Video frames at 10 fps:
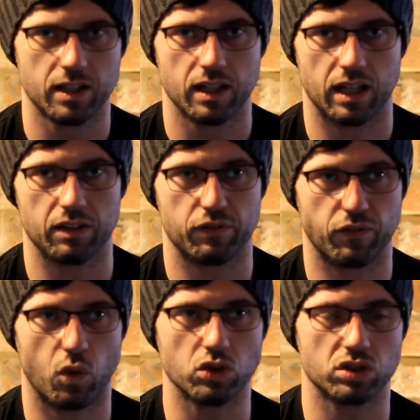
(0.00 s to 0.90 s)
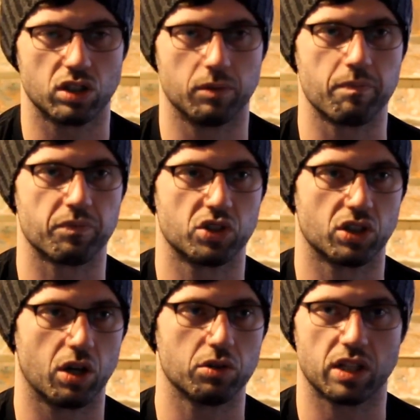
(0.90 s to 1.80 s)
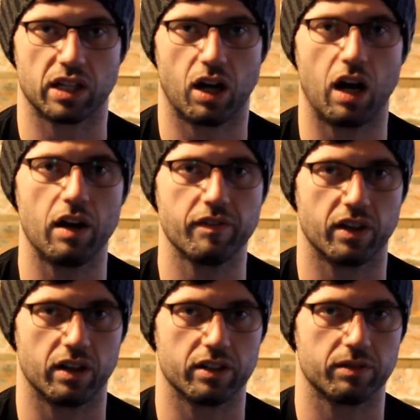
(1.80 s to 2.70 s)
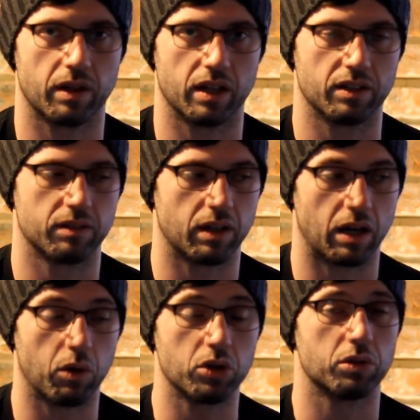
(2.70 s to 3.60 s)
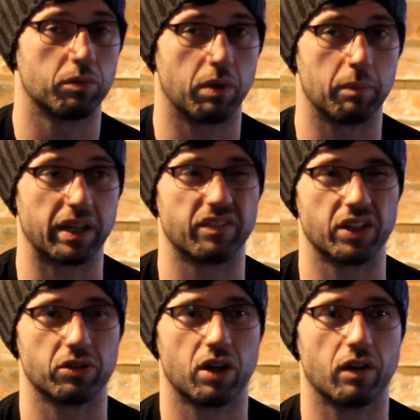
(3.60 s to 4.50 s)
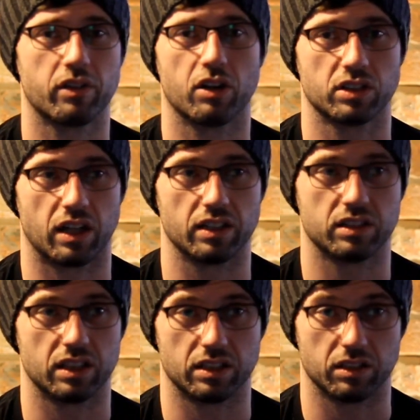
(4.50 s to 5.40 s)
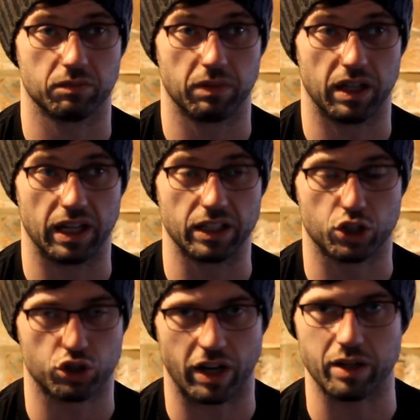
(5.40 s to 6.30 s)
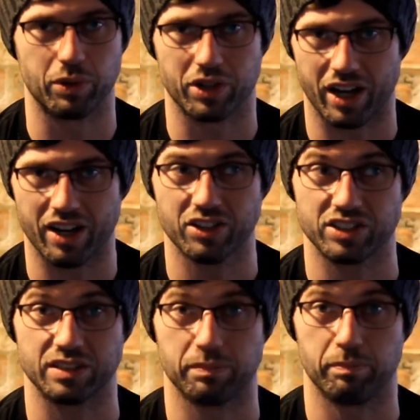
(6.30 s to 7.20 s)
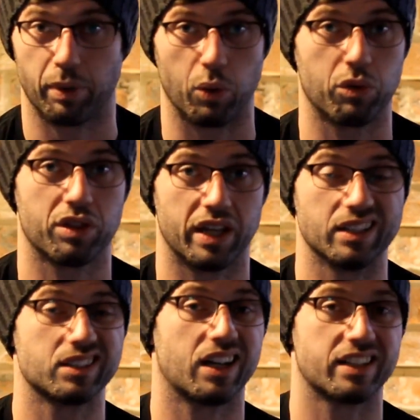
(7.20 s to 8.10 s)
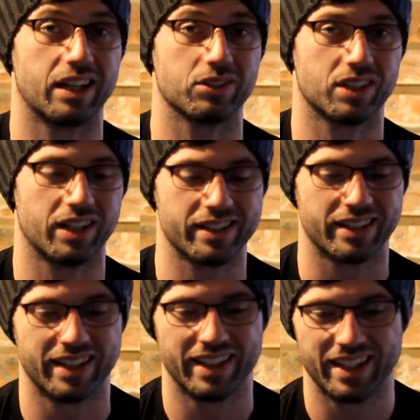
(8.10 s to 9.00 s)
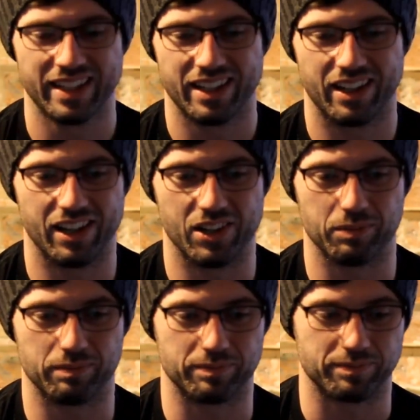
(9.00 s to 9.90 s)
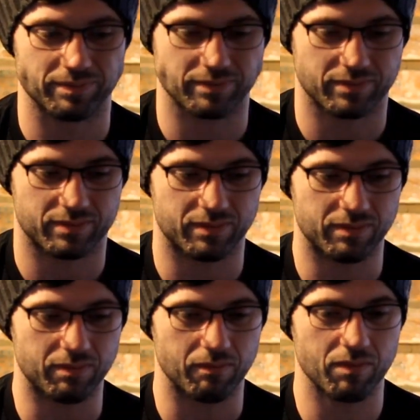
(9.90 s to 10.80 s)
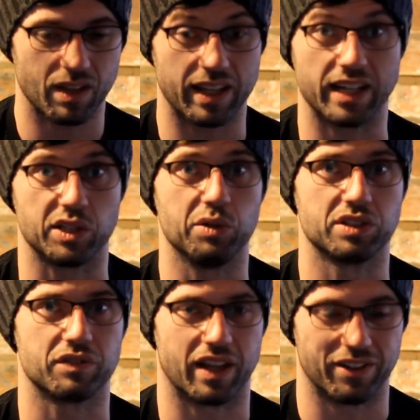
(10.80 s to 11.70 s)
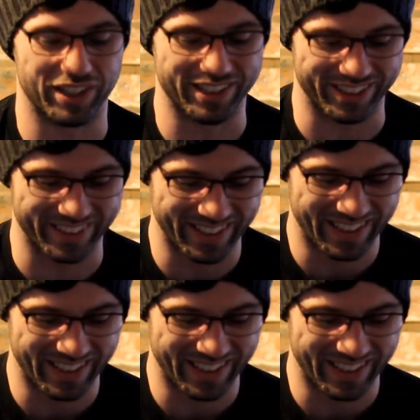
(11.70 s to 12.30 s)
Like, force them to go into like a half guard. And I want to do a bigger video on half guard because it's an incredible guard because it's both inside and outside. And I use it for that reason.